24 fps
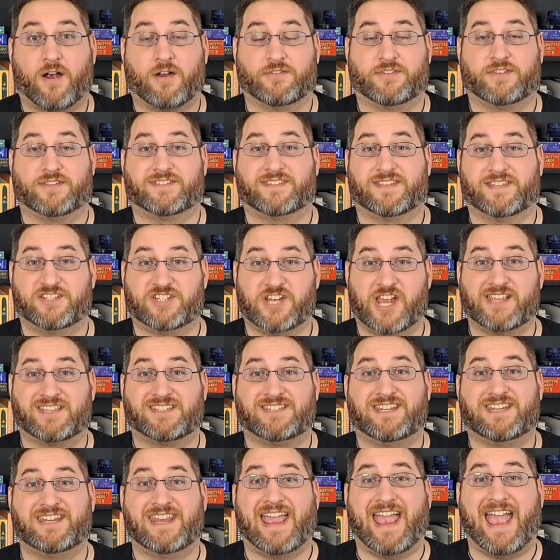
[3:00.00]
are the
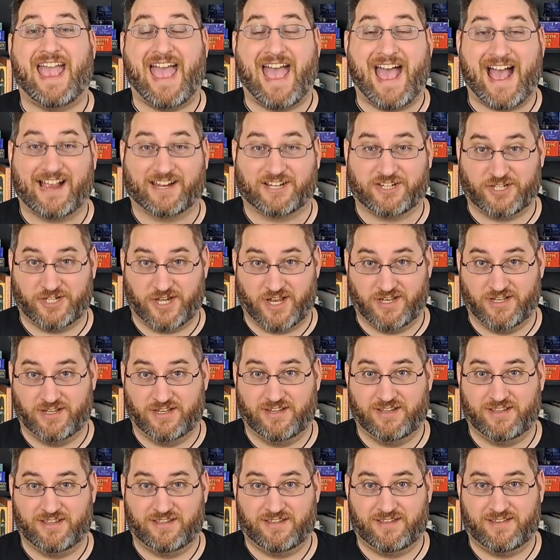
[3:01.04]
suggested action
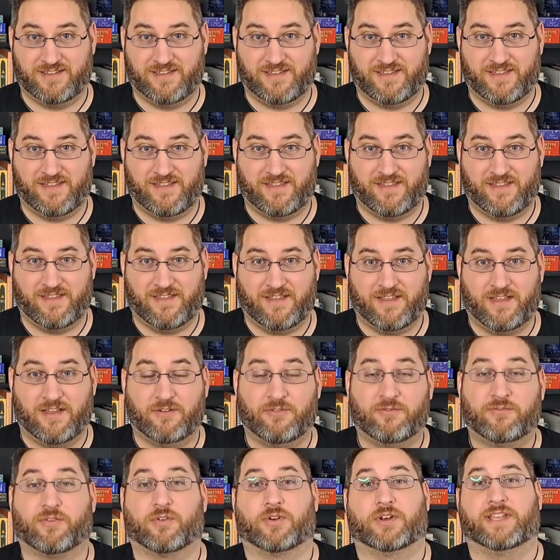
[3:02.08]

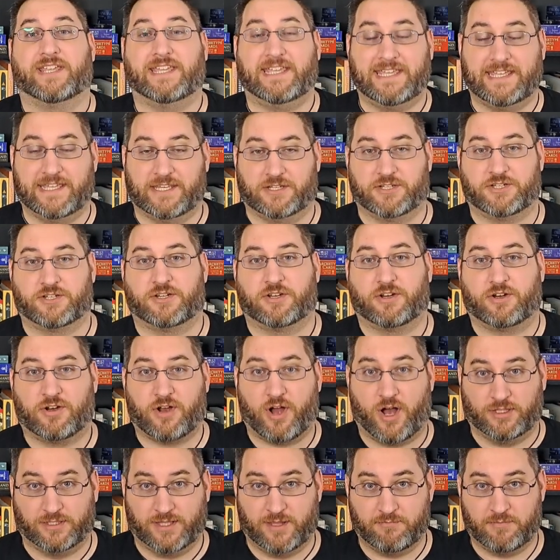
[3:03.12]
for each
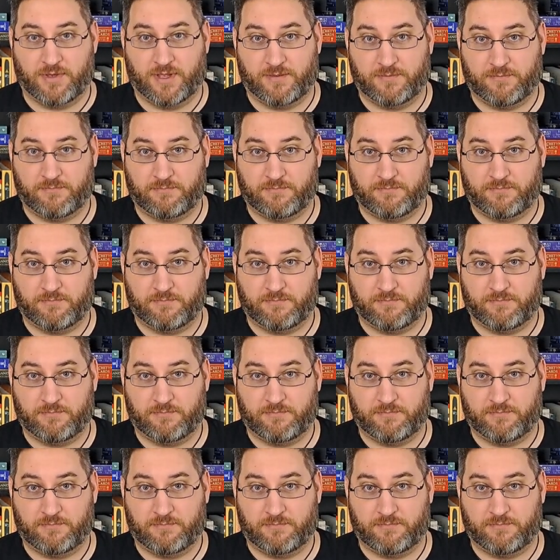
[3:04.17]
column,